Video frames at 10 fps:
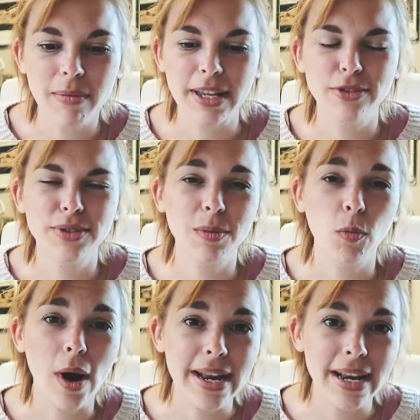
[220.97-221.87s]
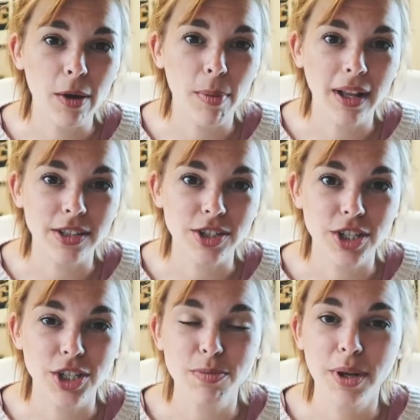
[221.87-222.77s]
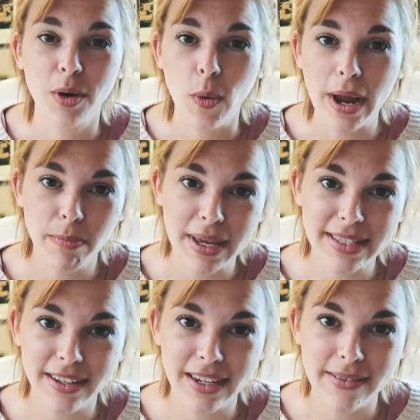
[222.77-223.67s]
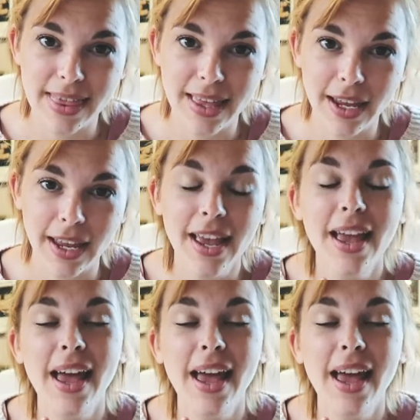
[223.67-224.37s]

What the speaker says: I used some white nail polish to just put a white base on everything,